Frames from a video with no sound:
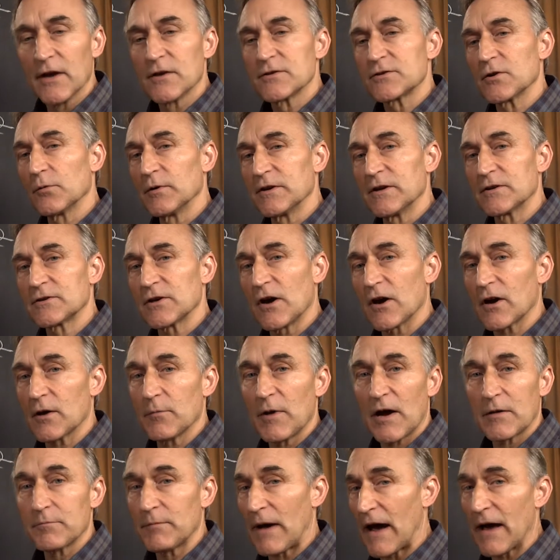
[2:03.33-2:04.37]
So when you talk
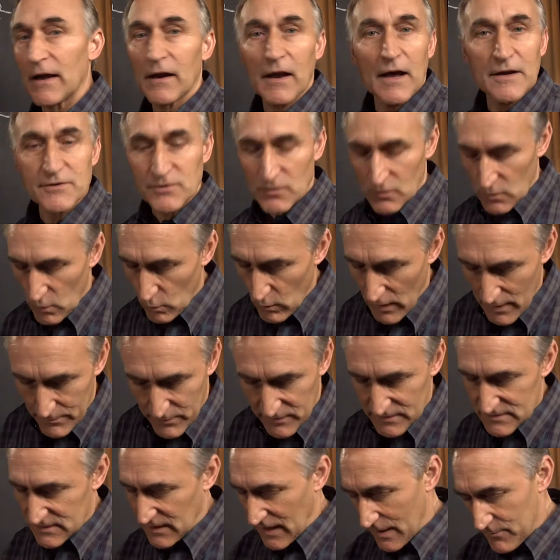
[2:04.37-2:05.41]
about biological
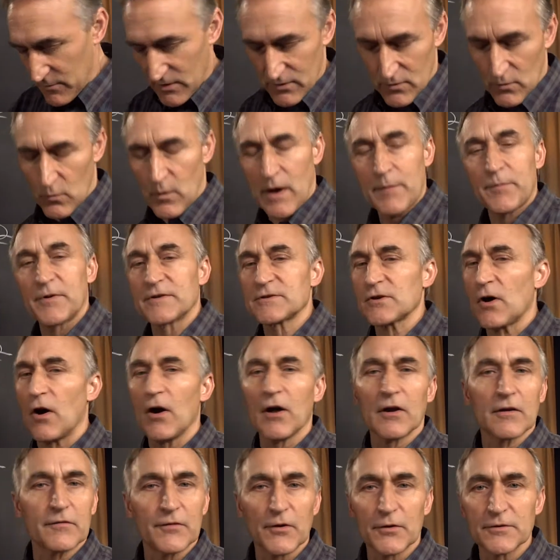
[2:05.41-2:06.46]
weapons, chemical weapons,
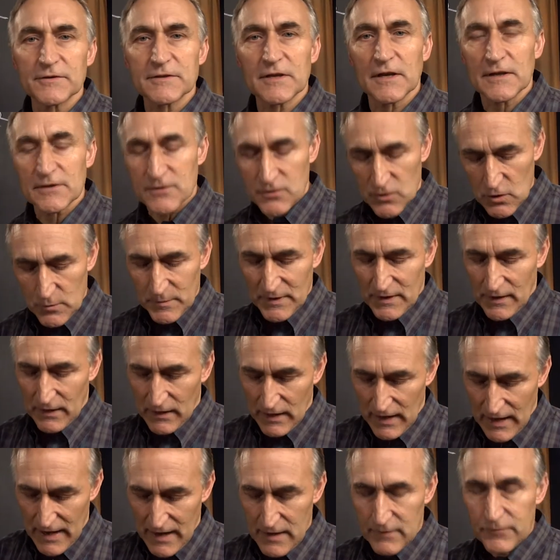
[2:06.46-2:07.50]
all of those things, human
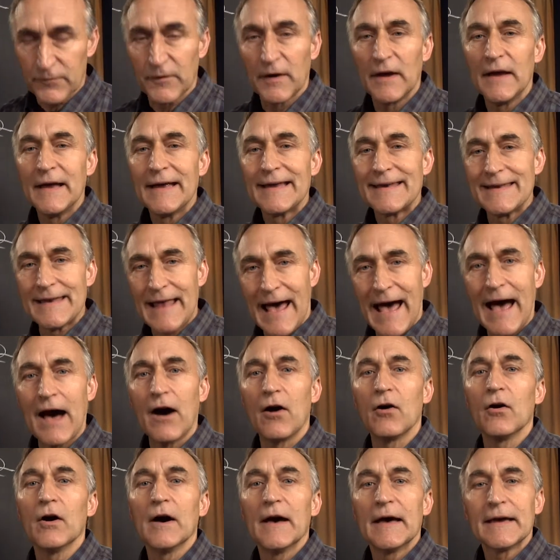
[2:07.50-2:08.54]
life
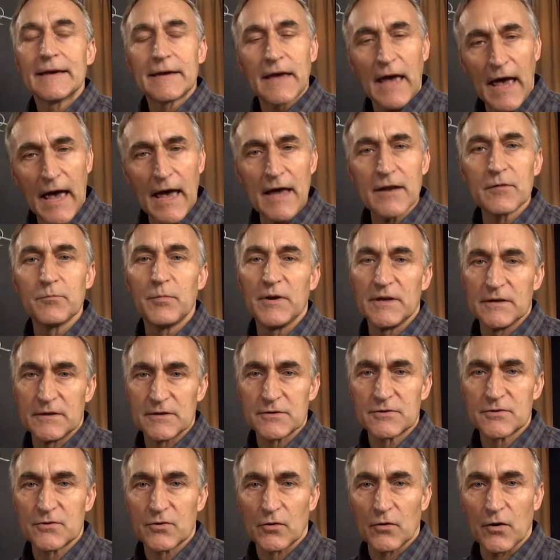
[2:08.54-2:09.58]
now can be
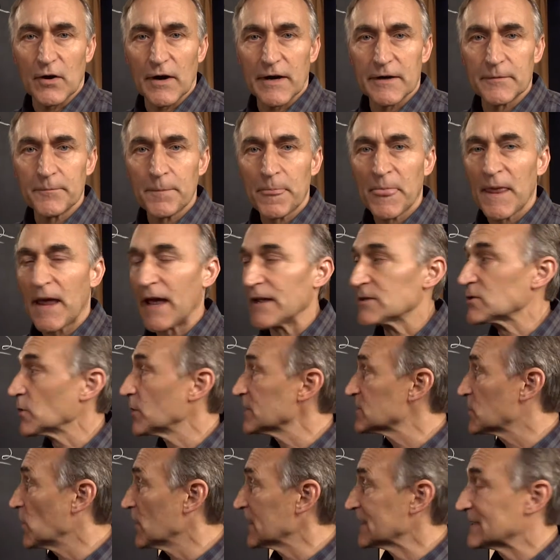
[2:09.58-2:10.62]
destroyed. And so
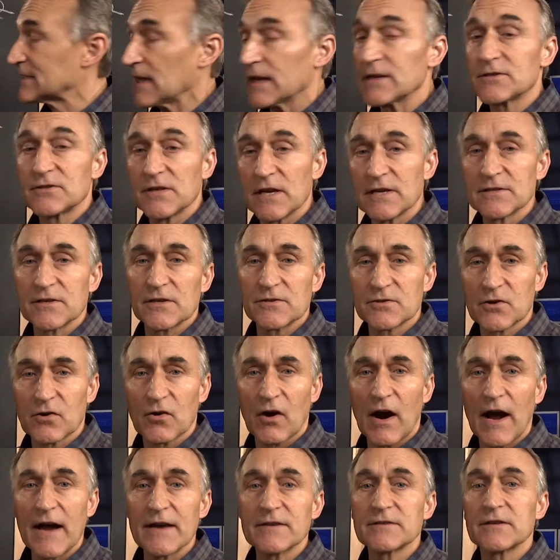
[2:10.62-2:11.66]
it's going to take Jesus
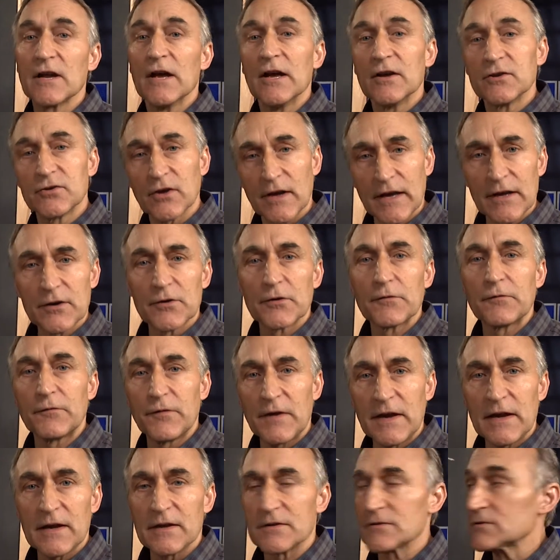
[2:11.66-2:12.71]
Christ to
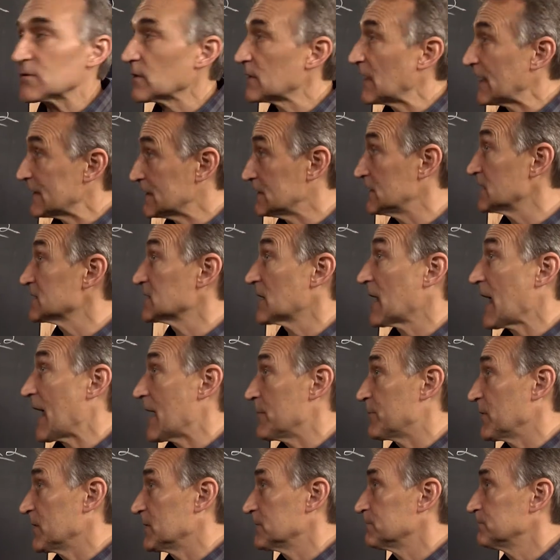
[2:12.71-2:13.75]
intervene so that doesn't
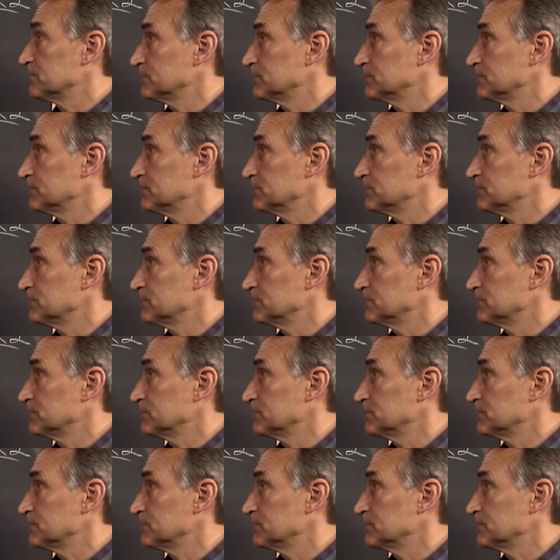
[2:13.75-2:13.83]
happen.